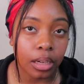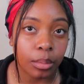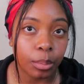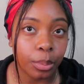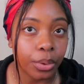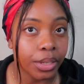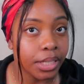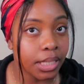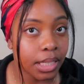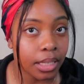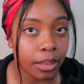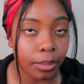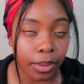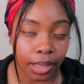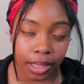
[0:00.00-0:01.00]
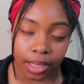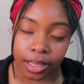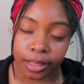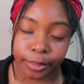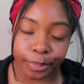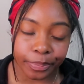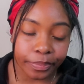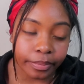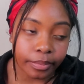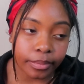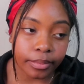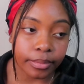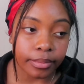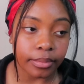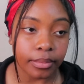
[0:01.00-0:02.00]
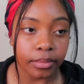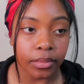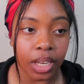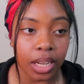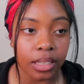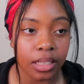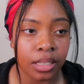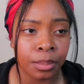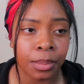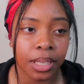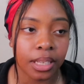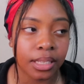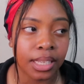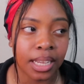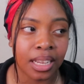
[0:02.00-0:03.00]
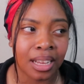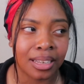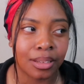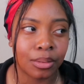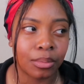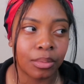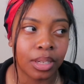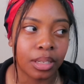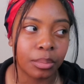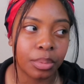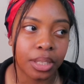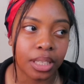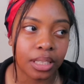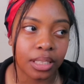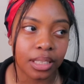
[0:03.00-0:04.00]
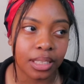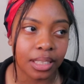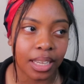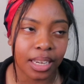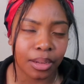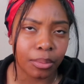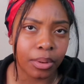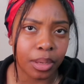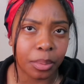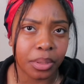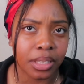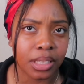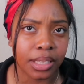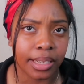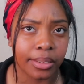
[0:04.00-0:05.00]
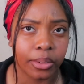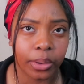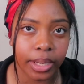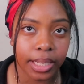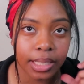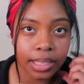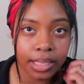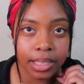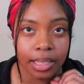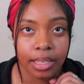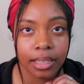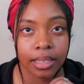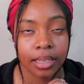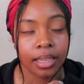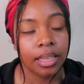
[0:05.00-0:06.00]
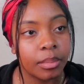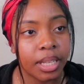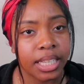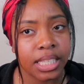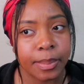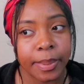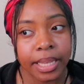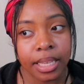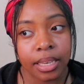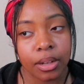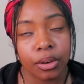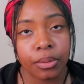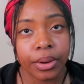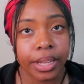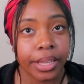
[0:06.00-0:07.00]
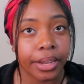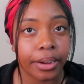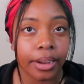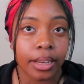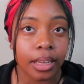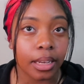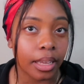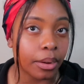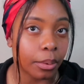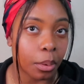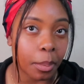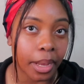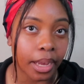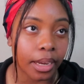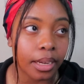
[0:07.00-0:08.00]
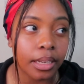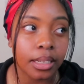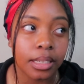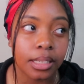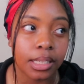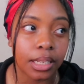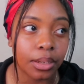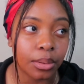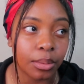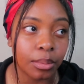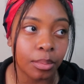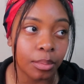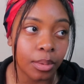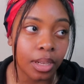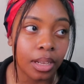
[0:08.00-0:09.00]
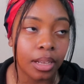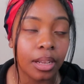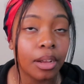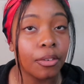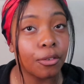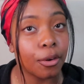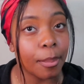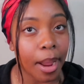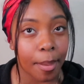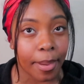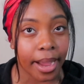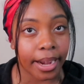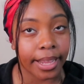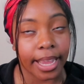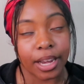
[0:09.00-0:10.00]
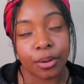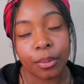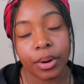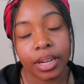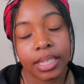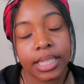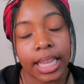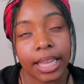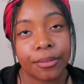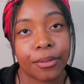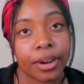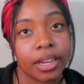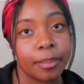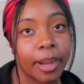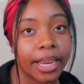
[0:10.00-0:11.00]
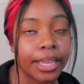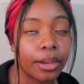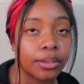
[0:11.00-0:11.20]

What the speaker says: proceed with it. Just because I didn't want to put steroids in. It's been over a year and it didn't grow back. So for my body, I don't want to say for anybody else,